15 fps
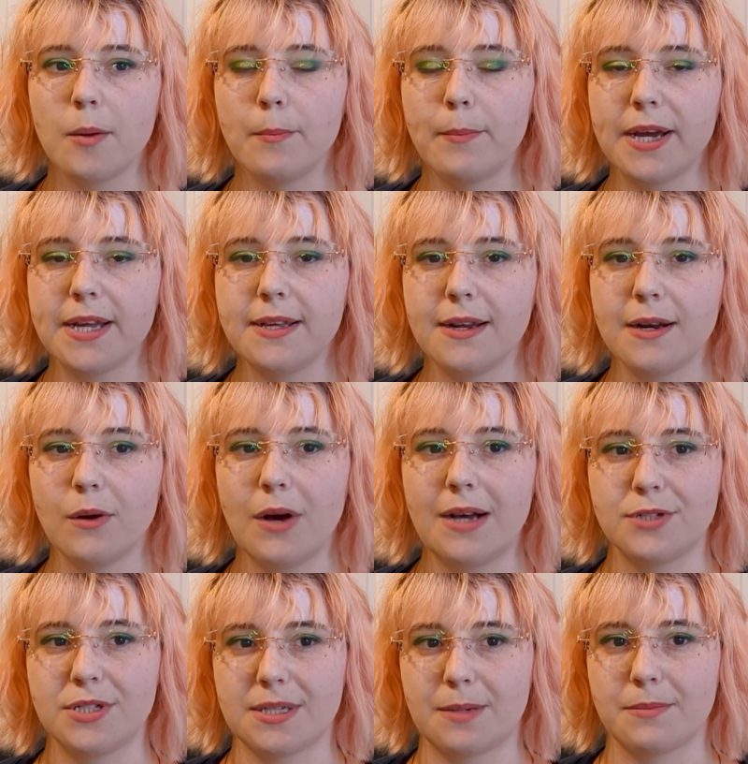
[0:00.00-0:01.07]
But you know how
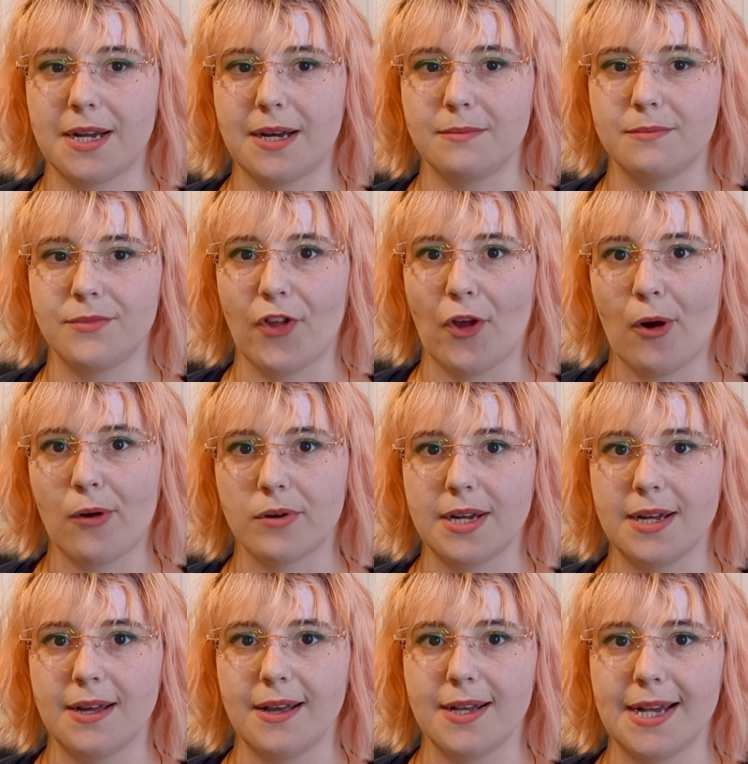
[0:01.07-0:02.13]
sometimes
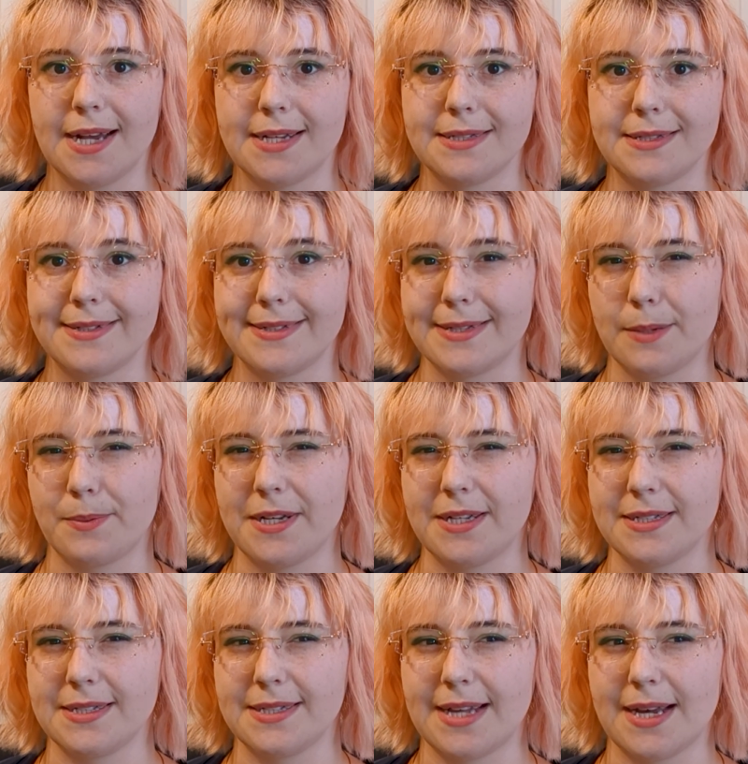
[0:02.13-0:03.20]
hurrying and skipping
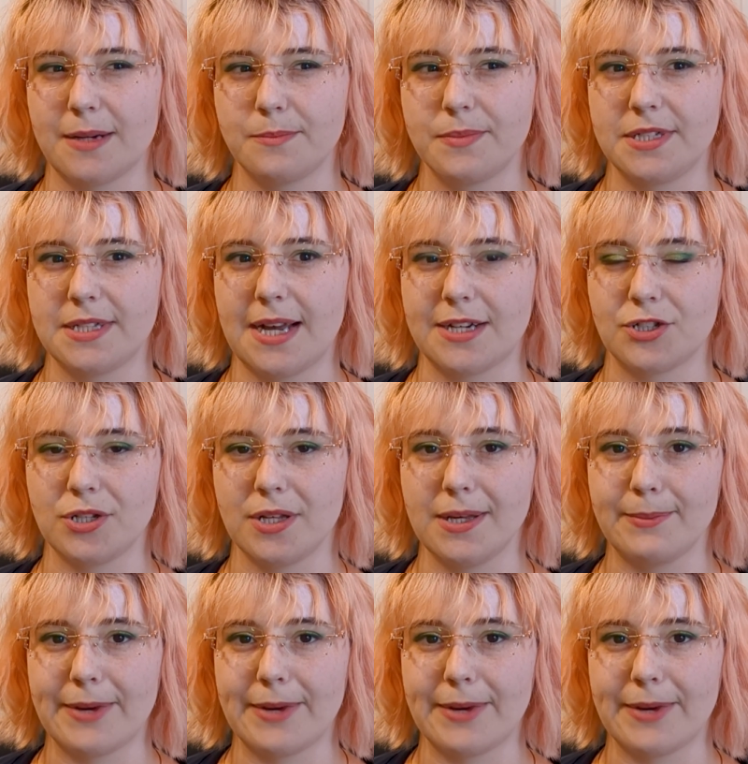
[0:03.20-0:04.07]
the steps actually